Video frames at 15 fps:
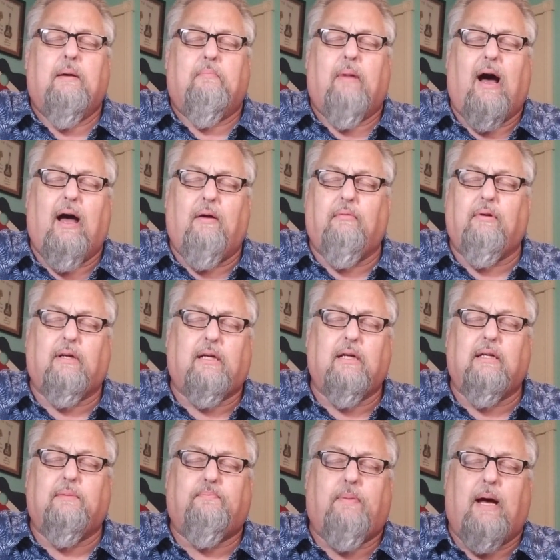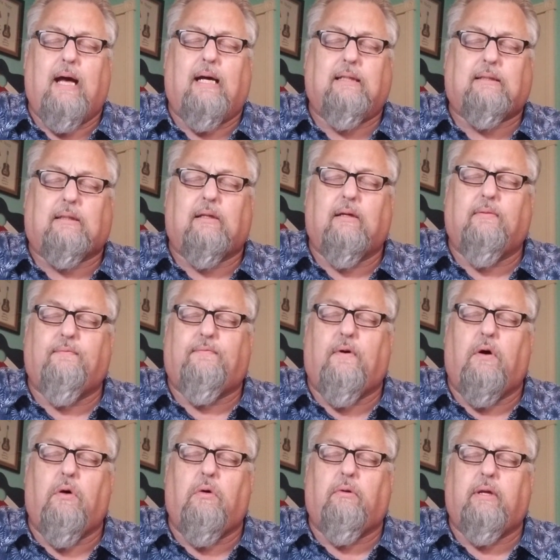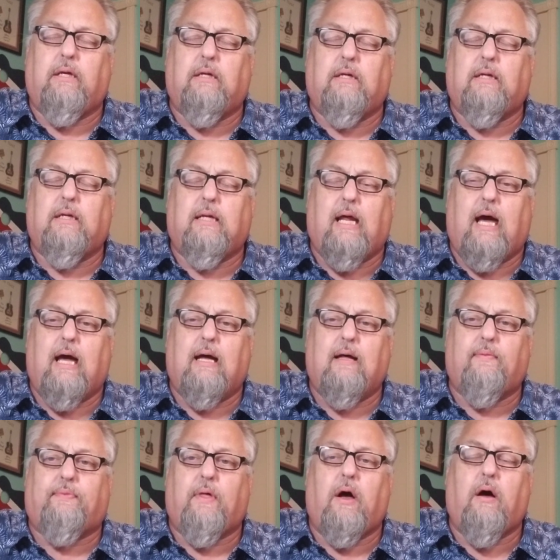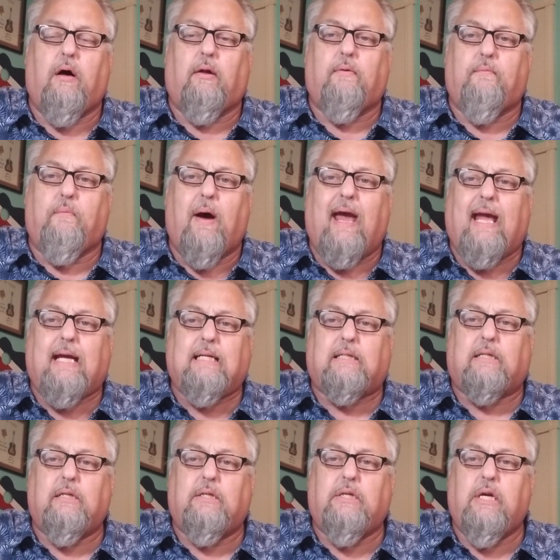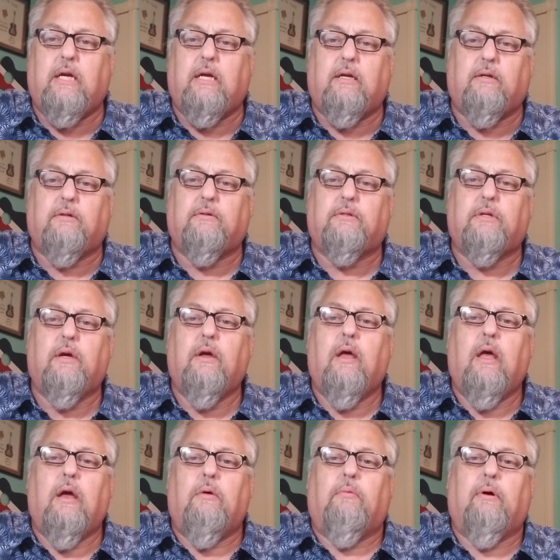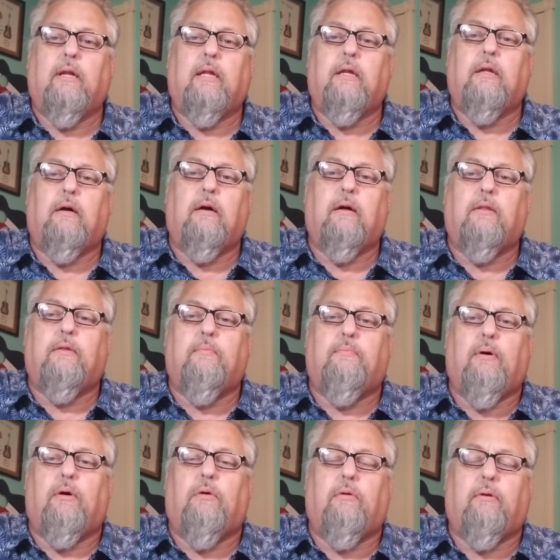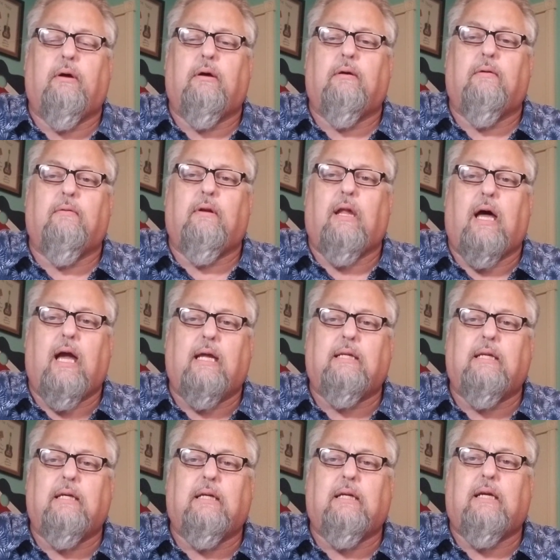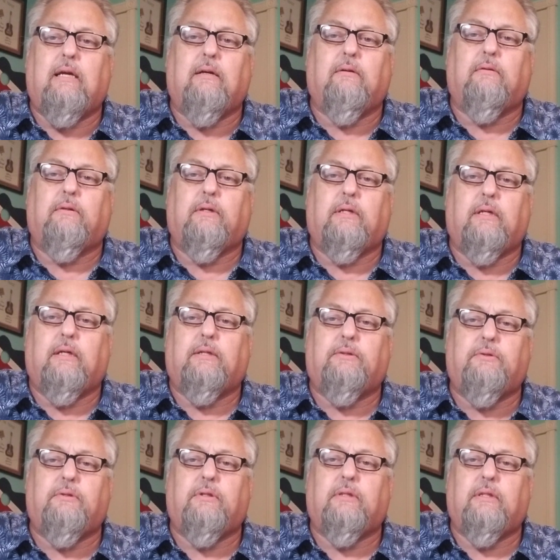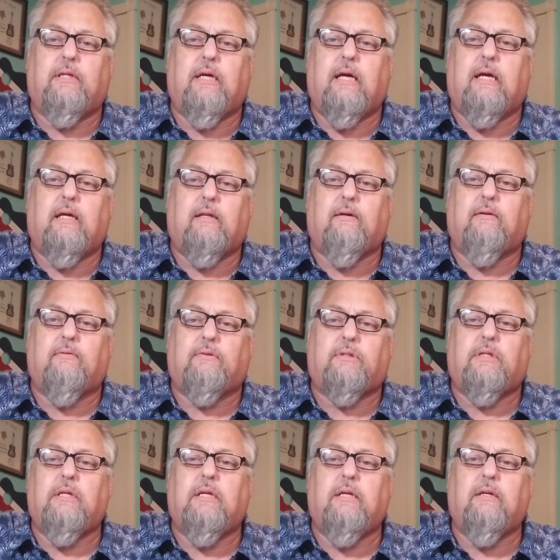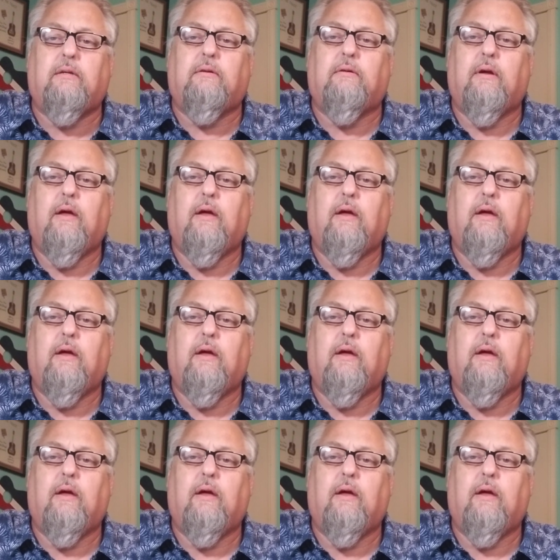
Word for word: My wicked past unfolded, I thought of wasted years, when another bolt of lightning killed a hundred head of steers